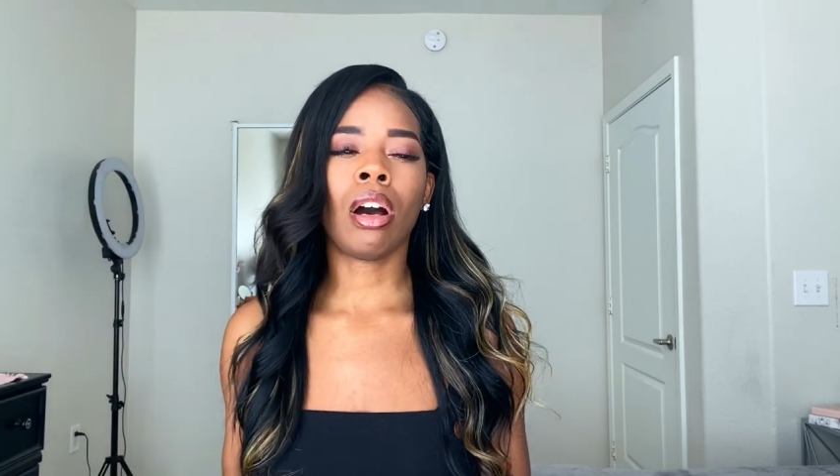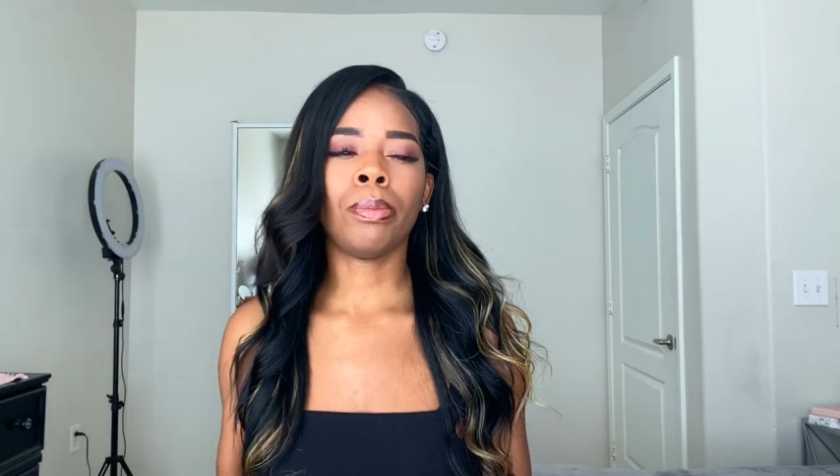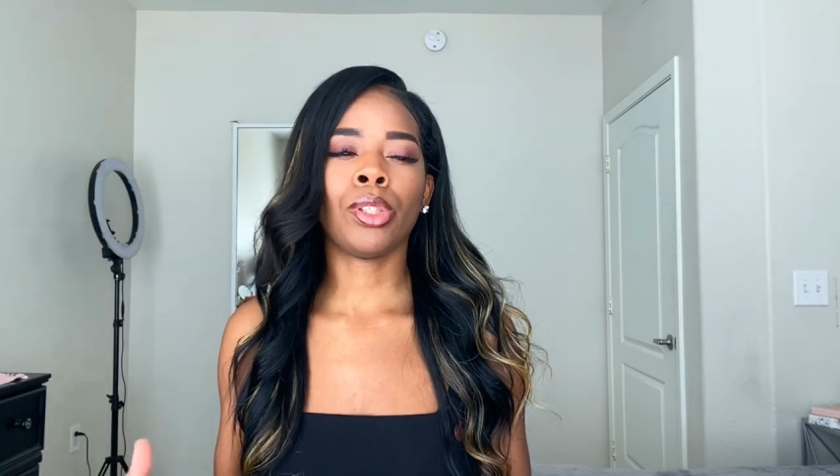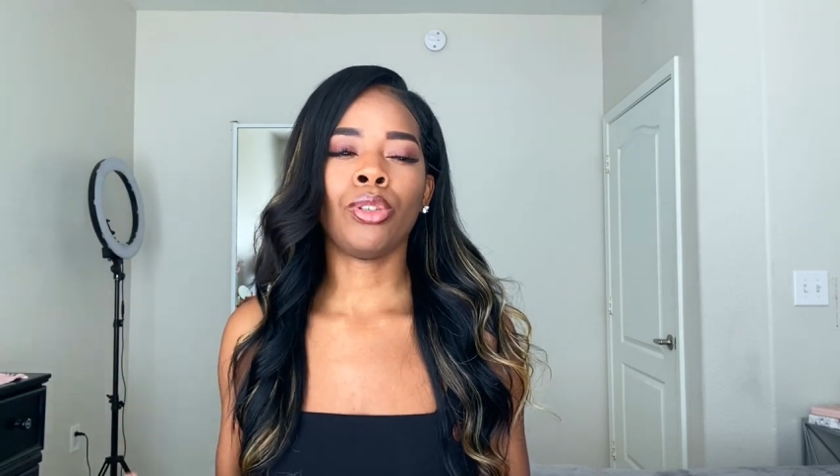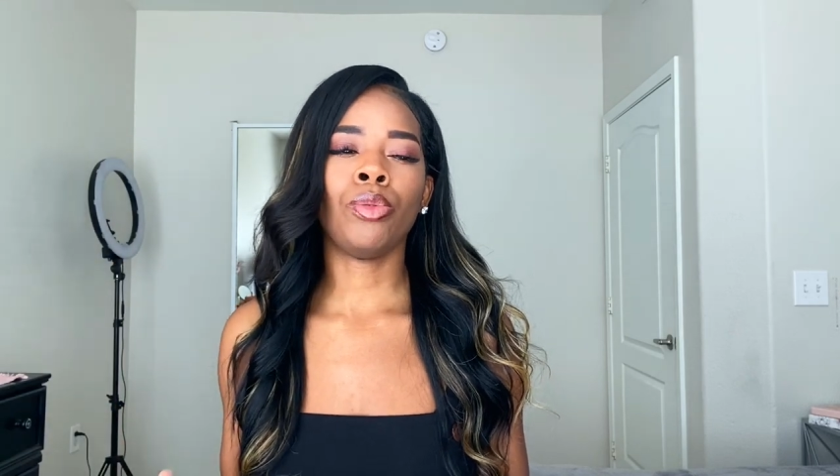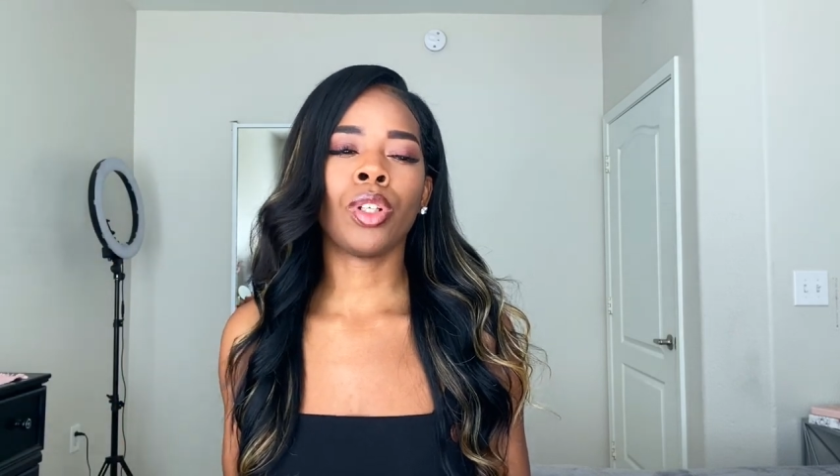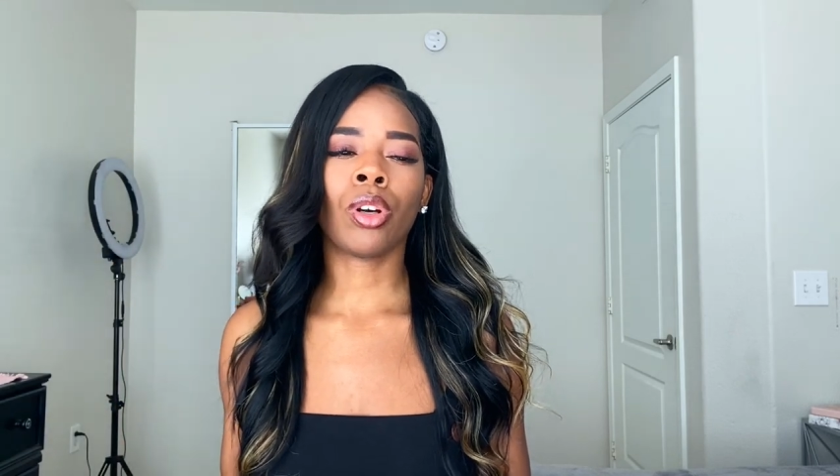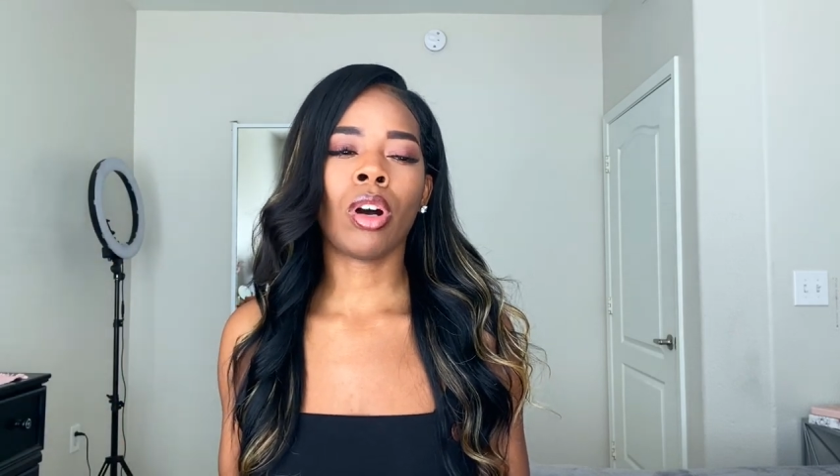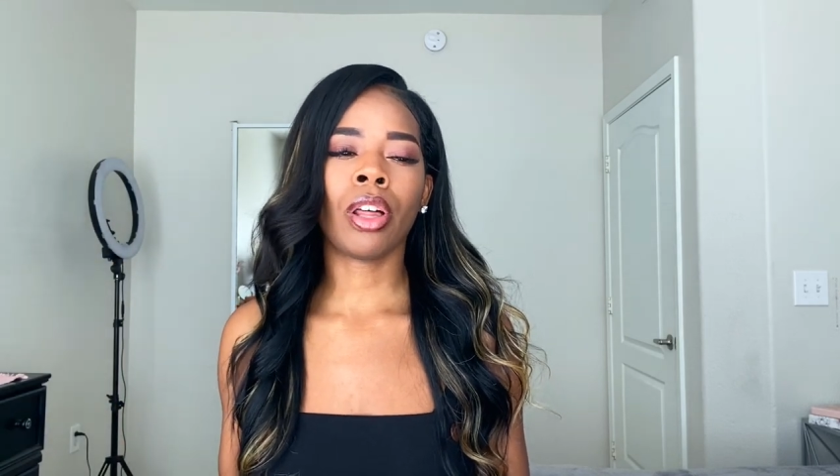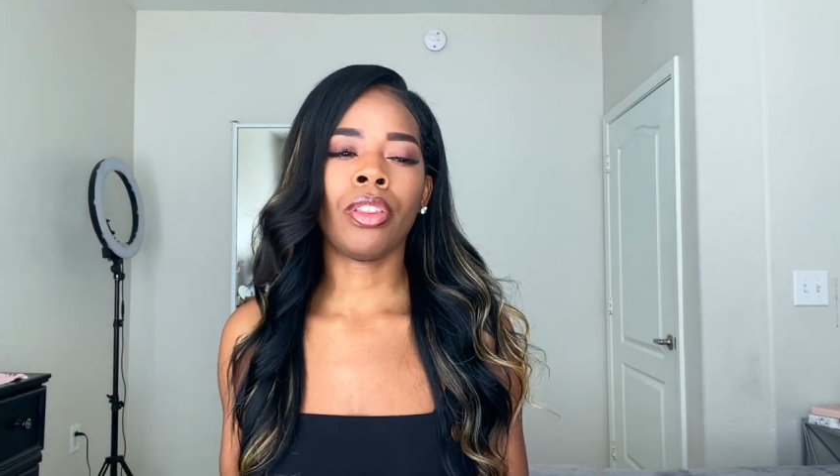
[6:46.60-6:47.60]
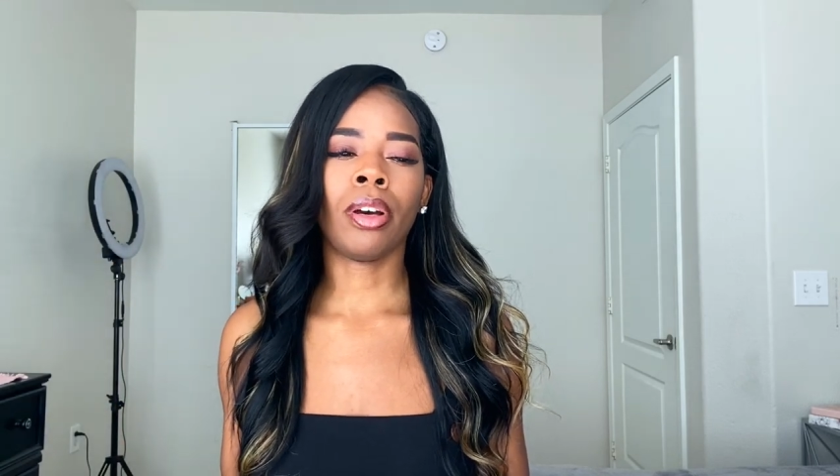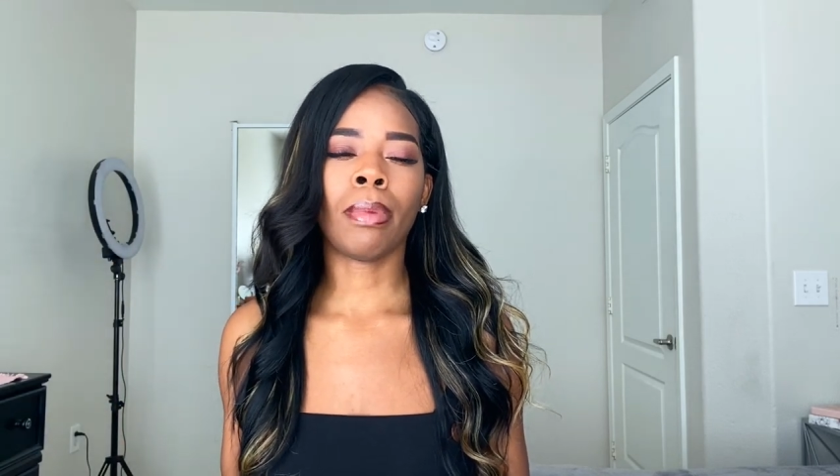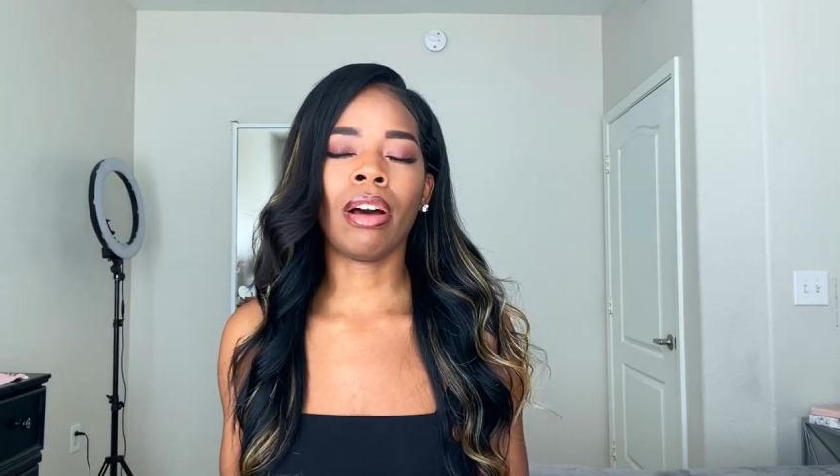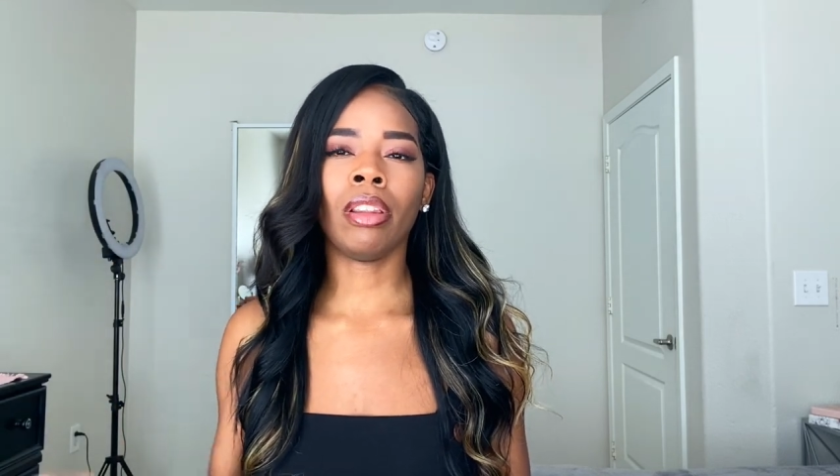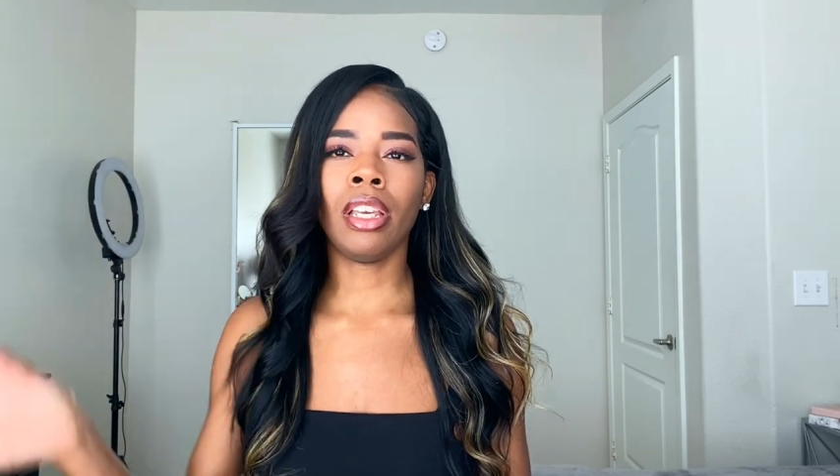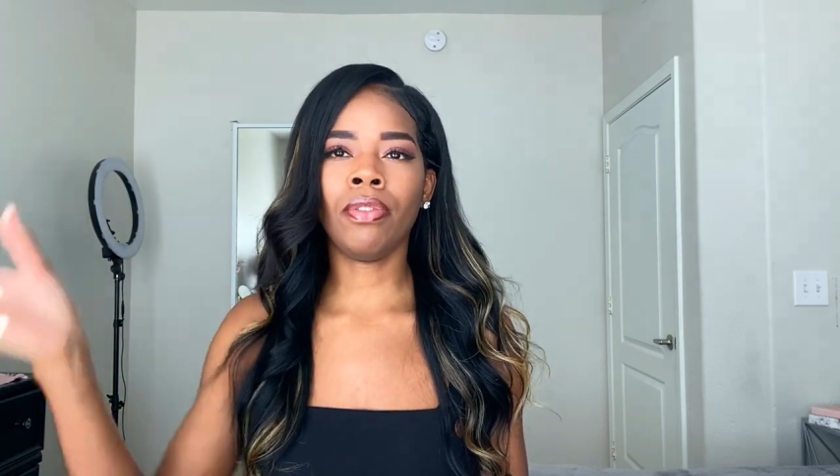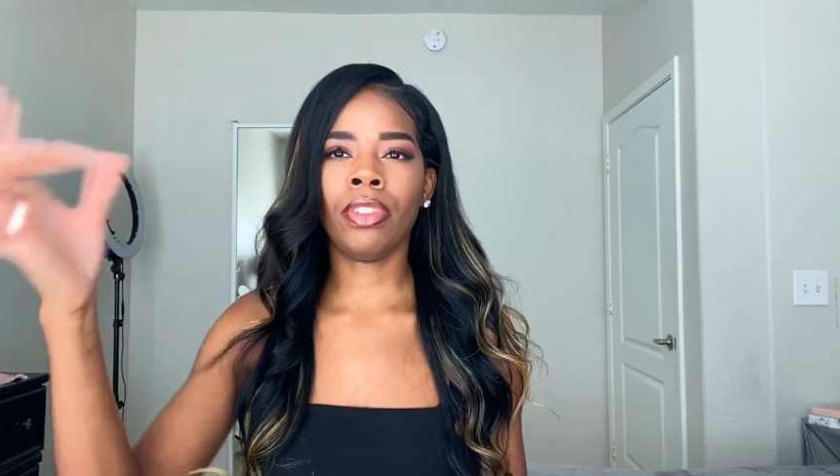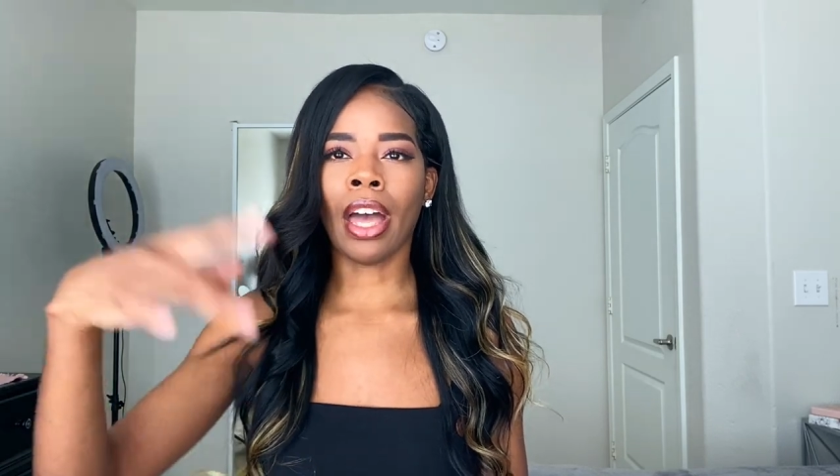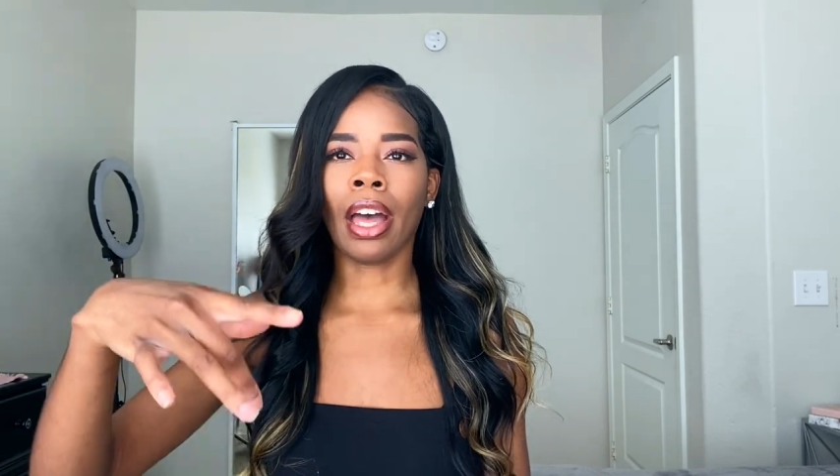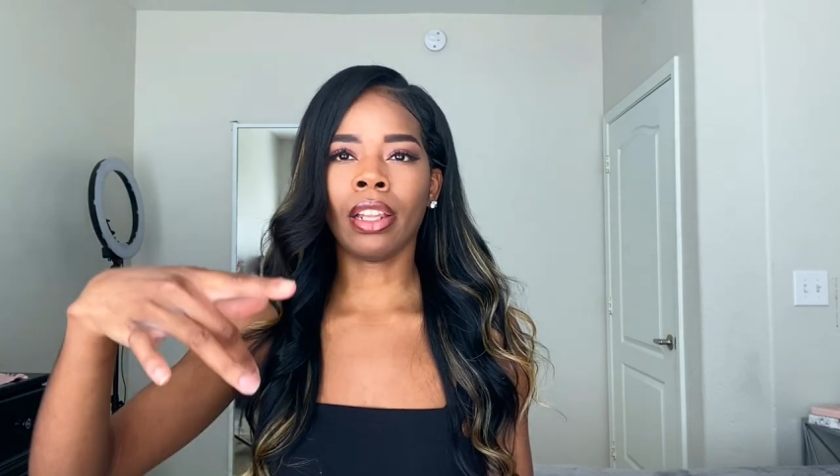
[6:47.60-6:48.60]
so you want to call them. I'll
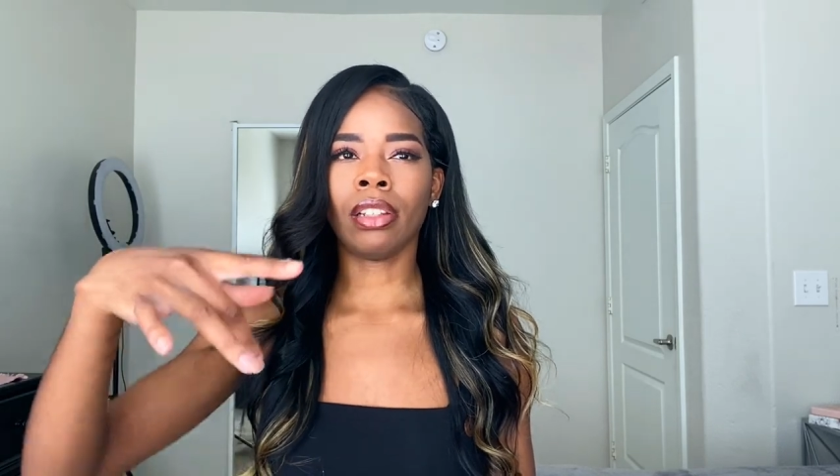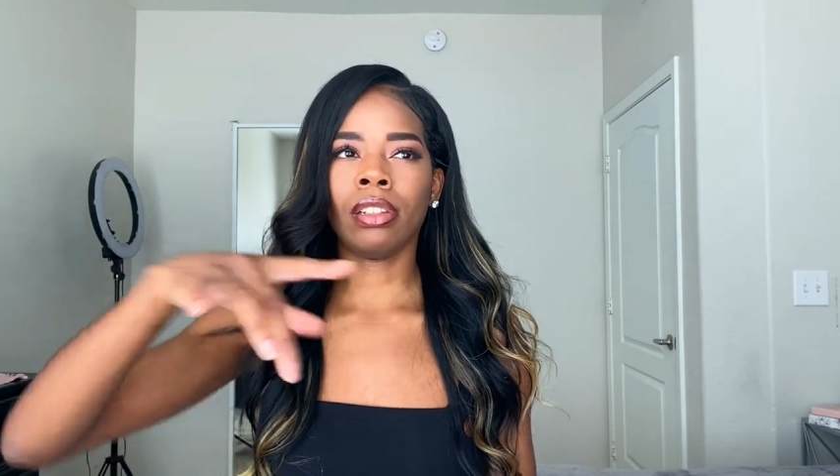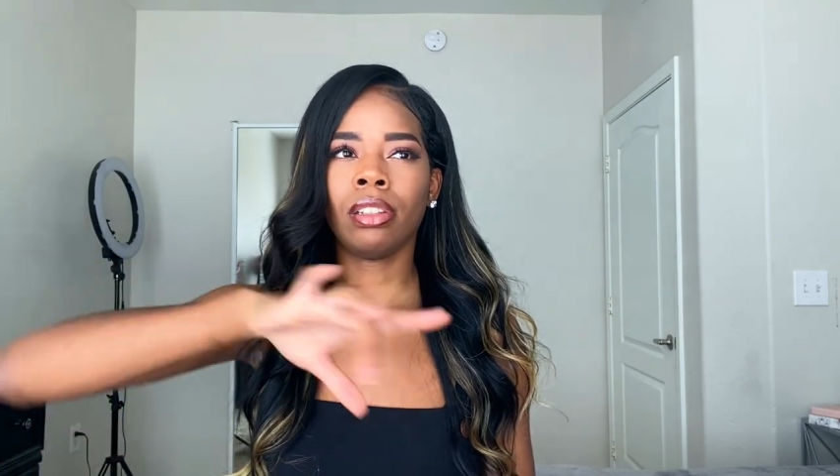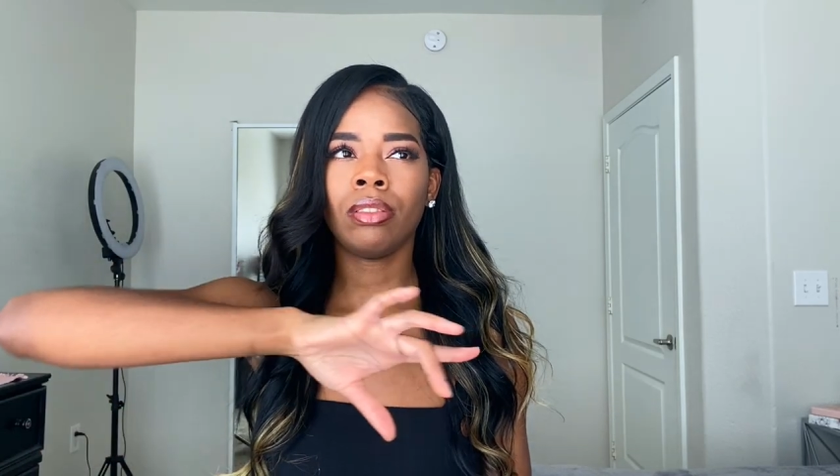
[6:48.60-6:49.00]
leave that